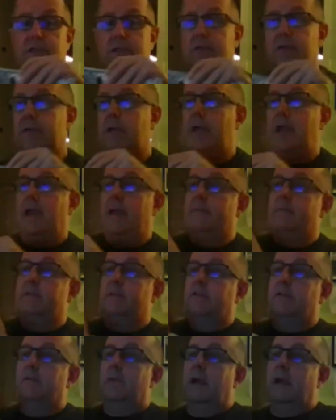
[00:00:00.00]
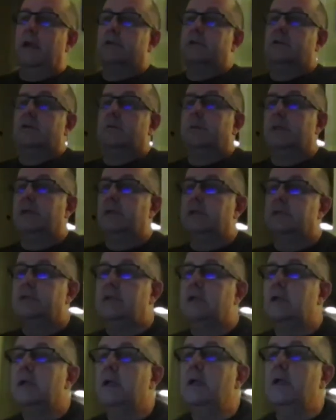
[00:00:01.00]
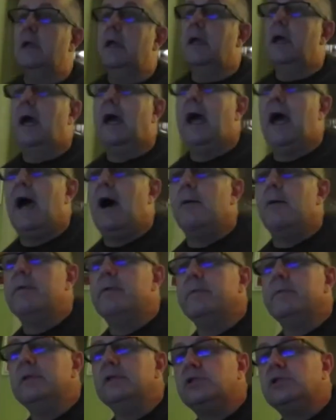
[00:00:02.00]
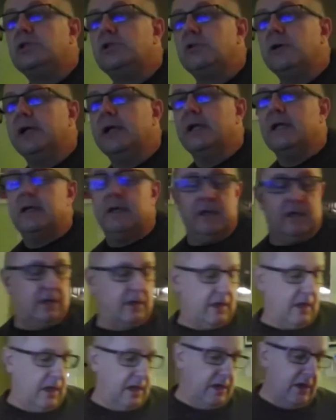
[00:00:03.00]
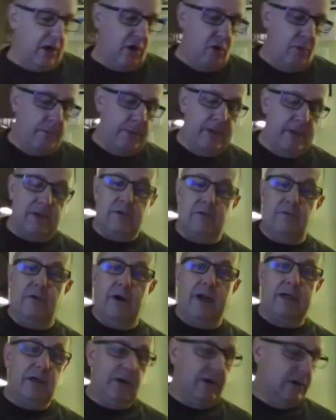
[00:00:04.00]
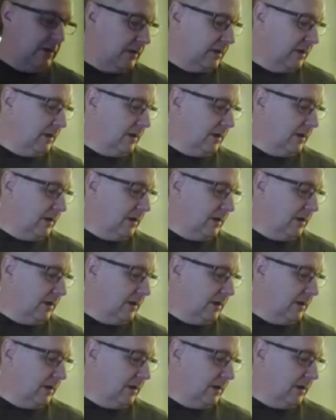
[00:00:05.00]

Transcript: an absolute masterpiece. Album in the Shrink, an unopened record.